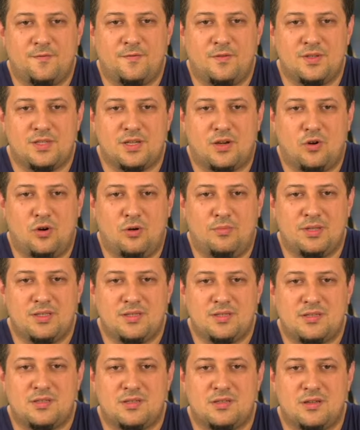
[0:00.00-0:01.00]
for the
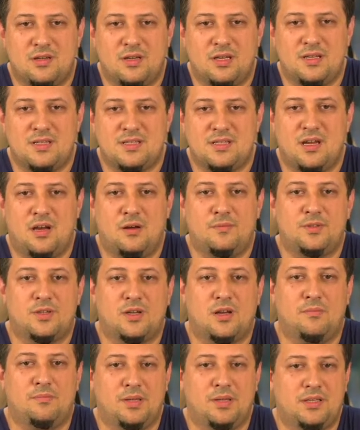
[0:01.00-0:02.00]
commands in the
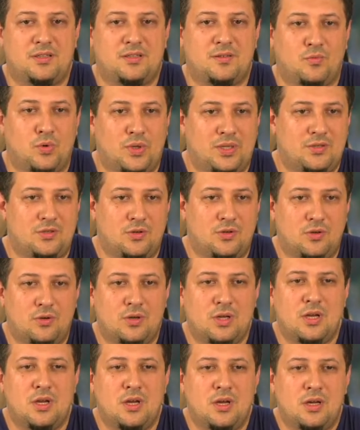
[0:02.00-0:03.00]
autocomplete window.
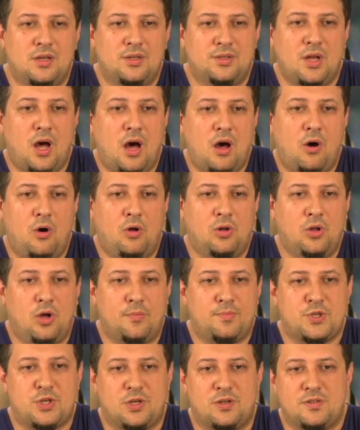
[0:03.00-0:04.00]
Not all
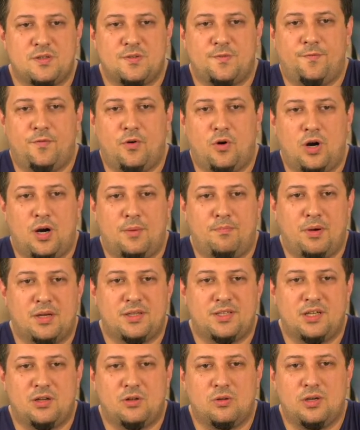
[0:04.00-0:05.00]
options for a
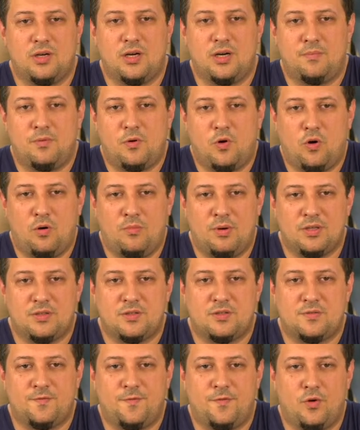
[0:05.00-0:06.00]
particular command
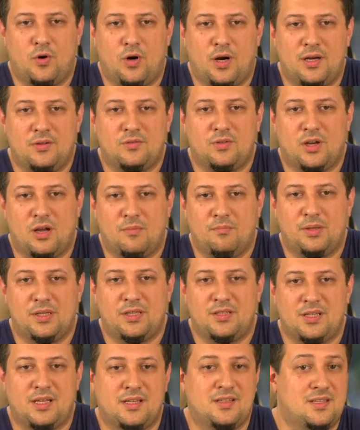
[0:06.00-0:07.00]
for
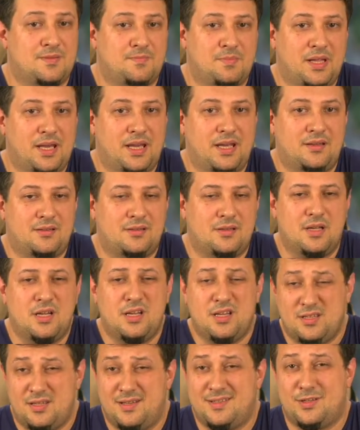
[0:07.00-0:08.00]
autocomplete are displayed.
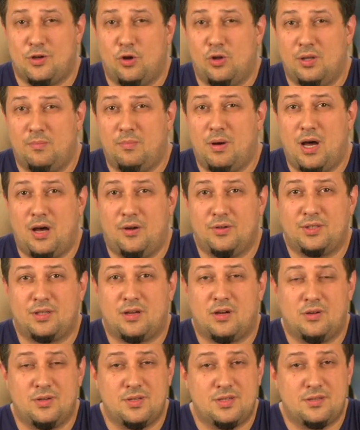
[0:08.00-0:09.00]
That's all about
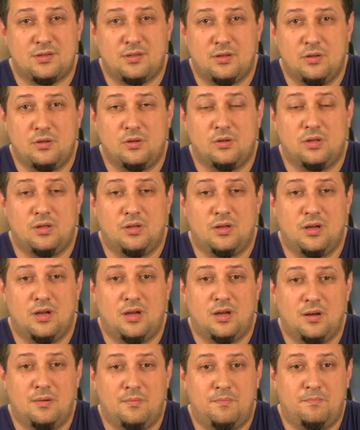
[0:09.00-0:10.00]

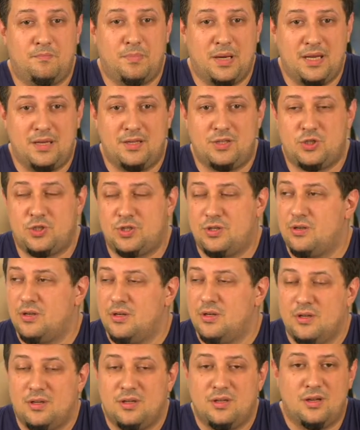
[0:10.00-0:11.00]
console page.
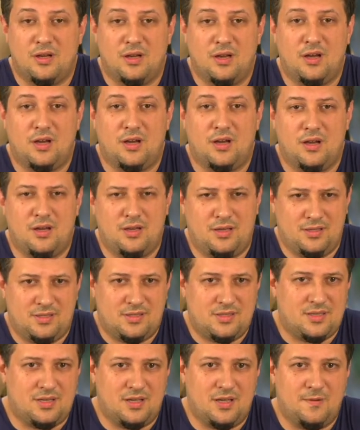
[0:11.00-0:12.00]

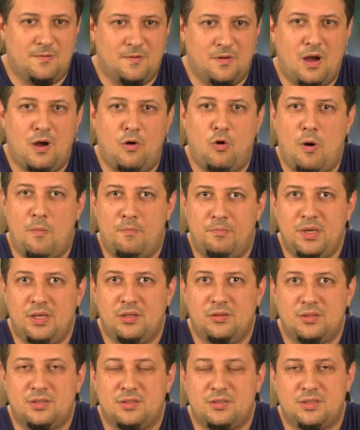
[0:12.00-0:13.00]
It's our
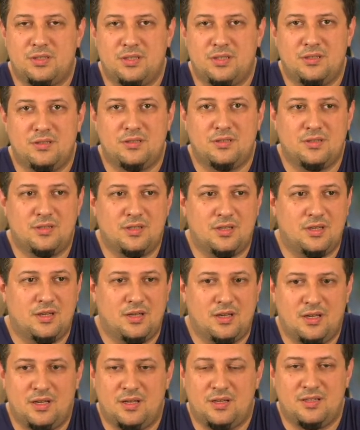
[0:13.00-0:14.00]

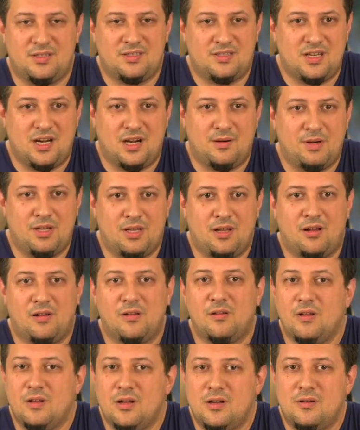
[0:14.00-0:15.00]
built-in
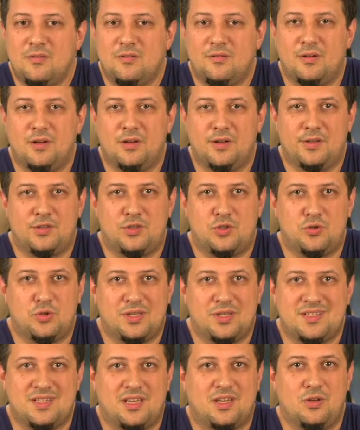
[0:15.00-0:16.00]
terminal to
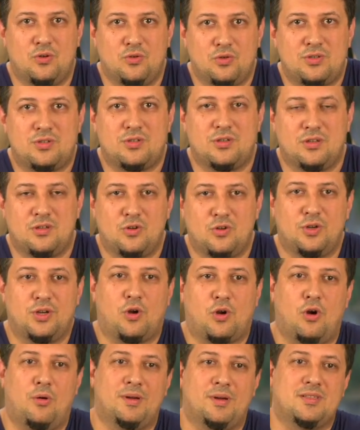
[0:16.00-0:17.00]
execute node
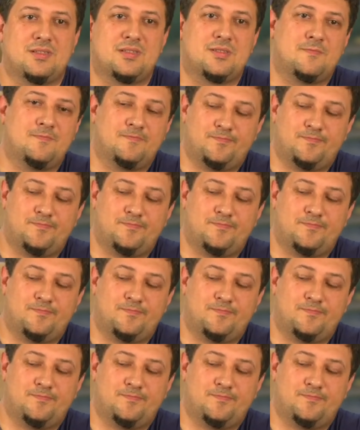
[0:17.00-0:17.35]
commands.